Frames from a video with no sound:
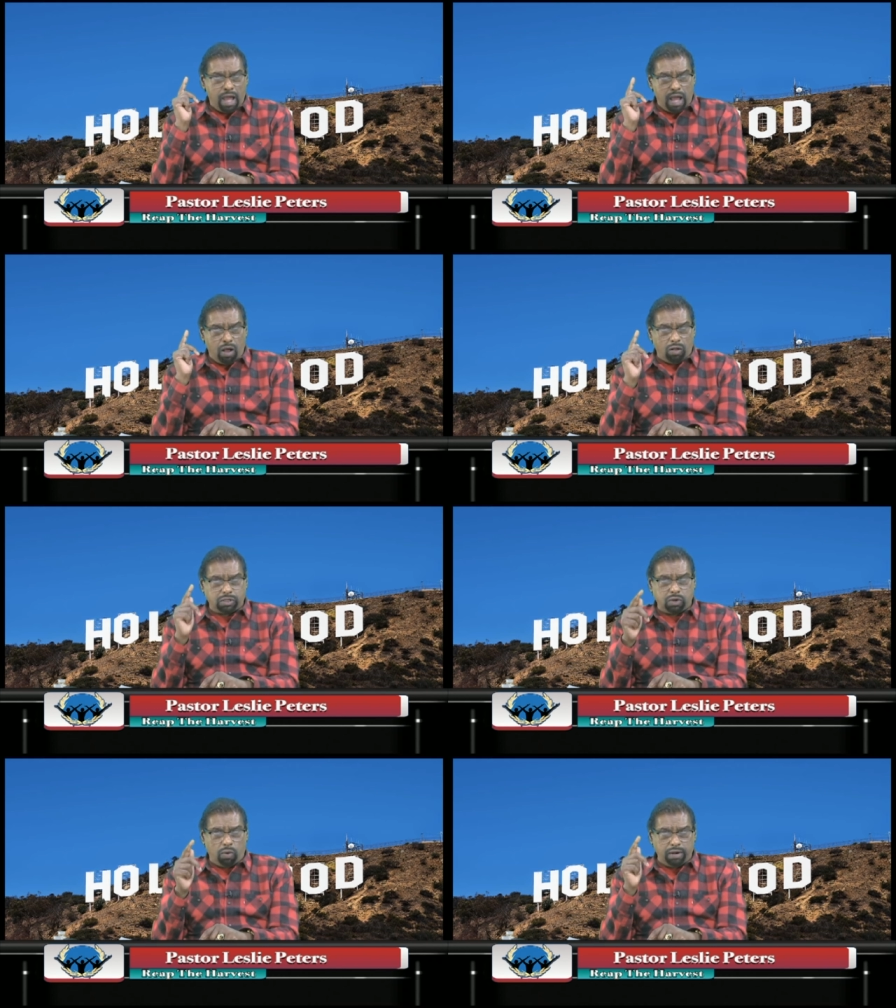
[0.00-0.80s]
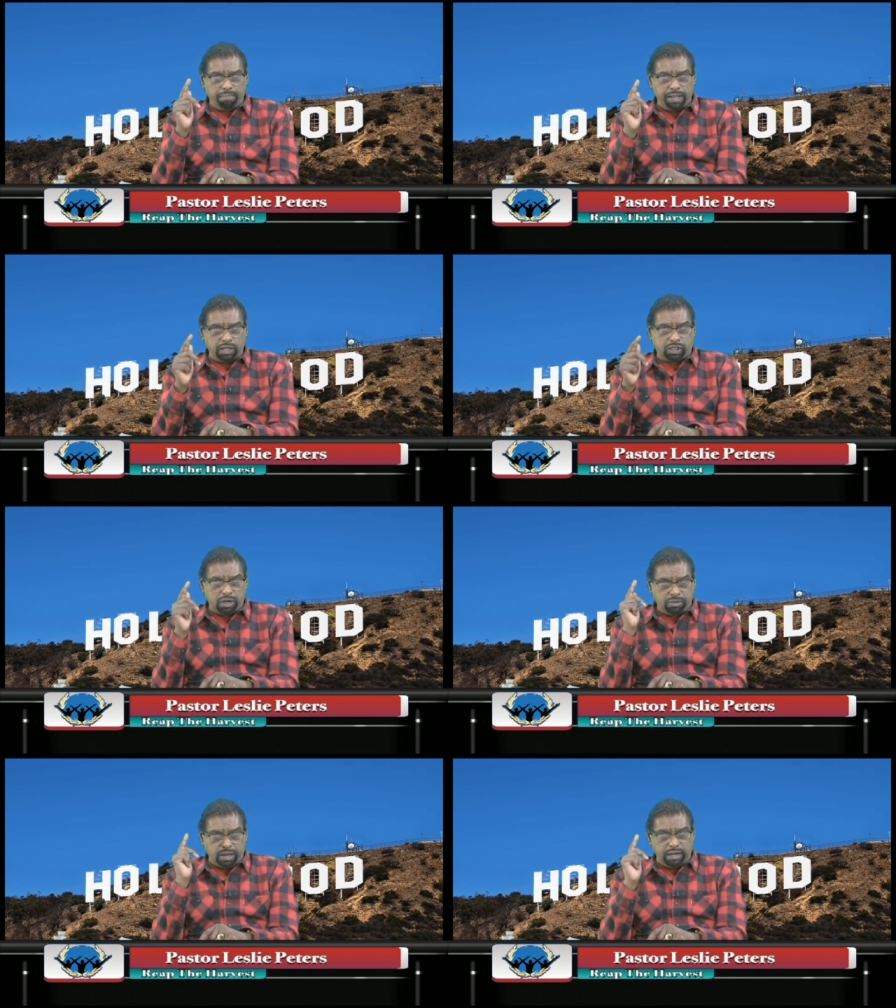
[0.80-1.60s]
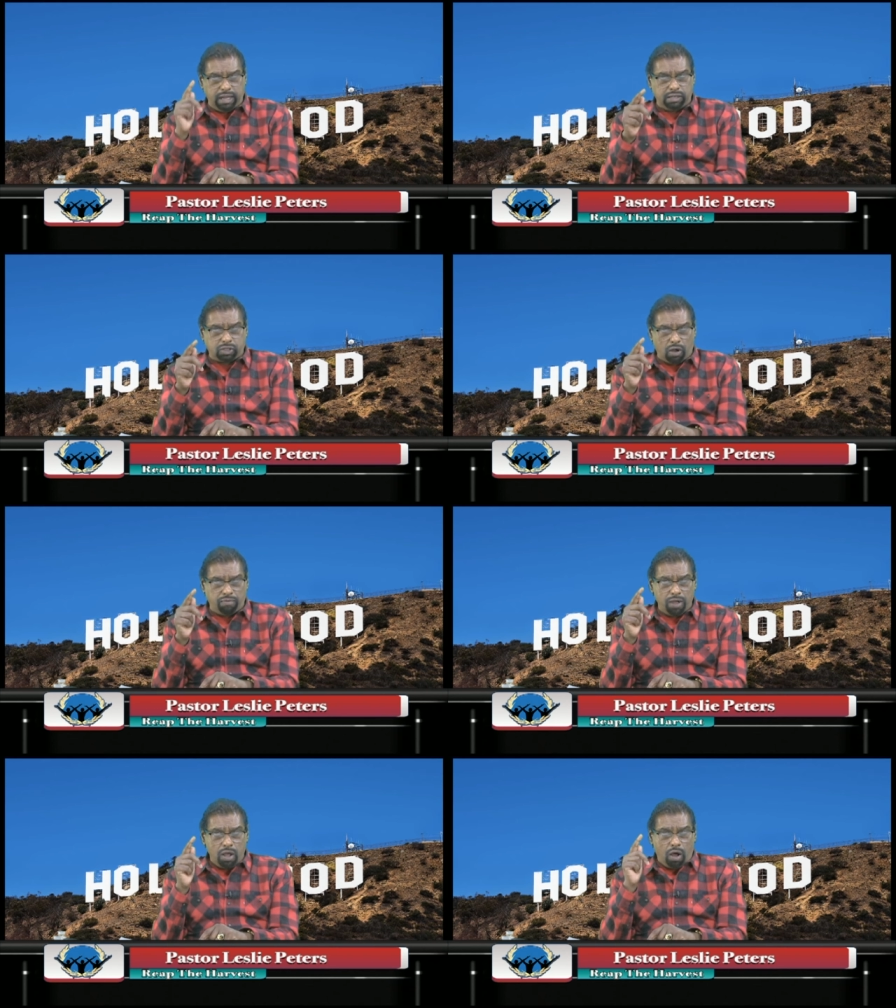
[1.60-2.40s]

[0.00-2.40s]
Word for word: I also want to minister to the needs of,